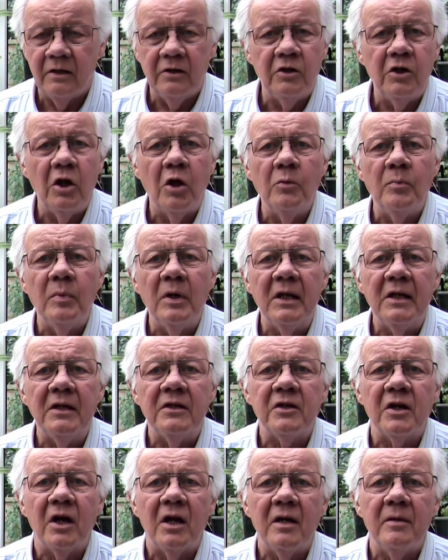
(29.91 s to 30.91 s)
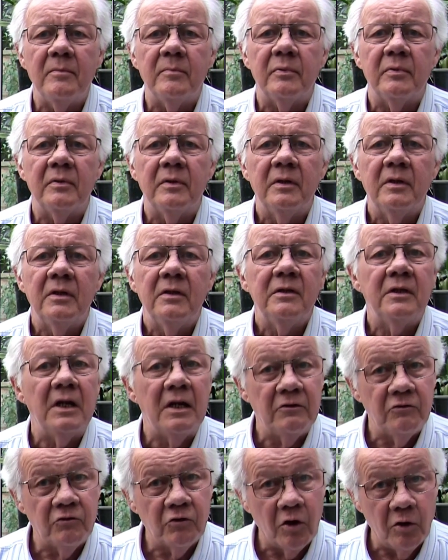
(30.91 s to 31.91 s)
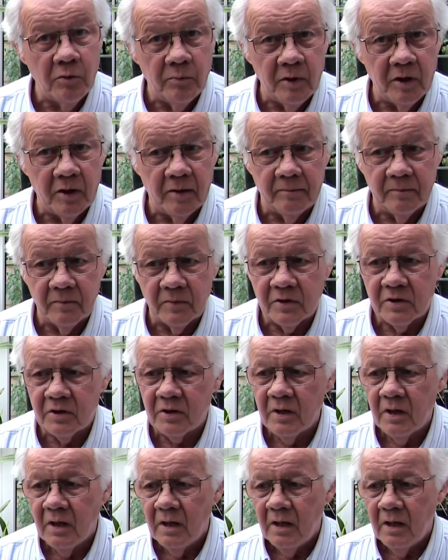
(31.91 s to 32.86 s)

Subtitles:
nobile type Dendrobiums.